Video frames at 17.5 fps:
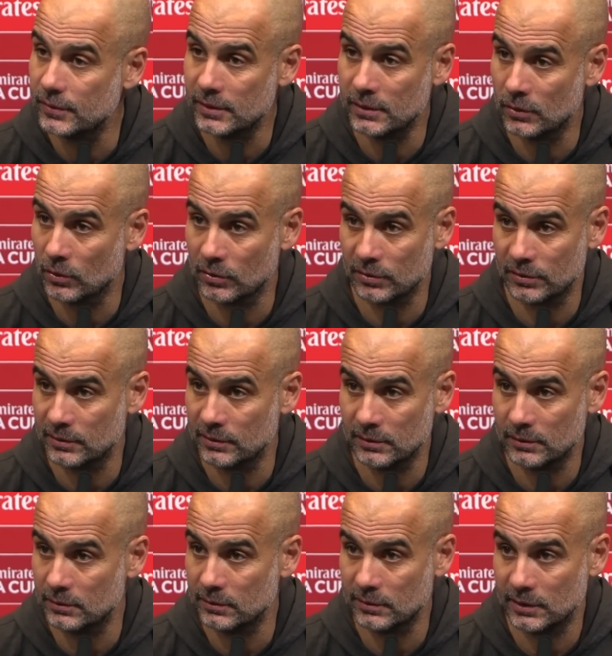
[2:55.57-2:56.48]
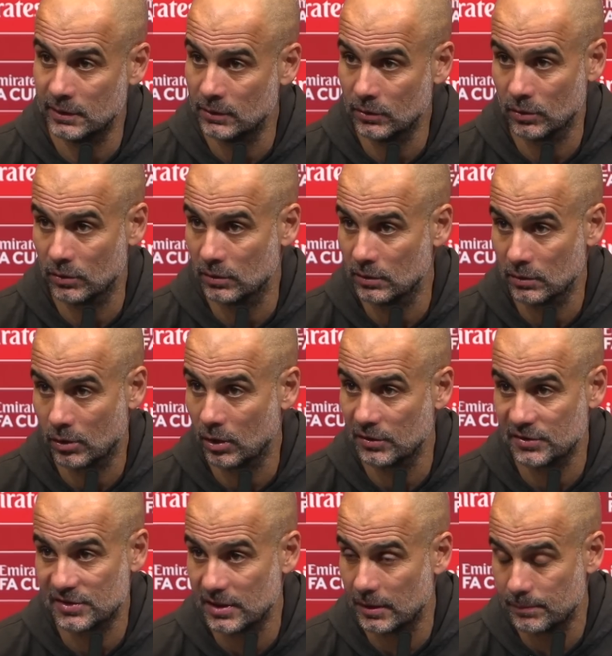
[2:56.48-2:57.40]
in all
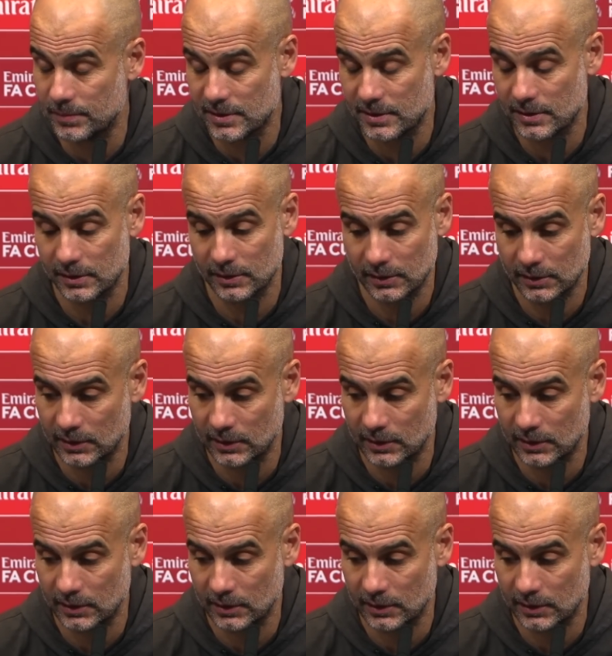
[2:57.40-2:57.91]
concepts.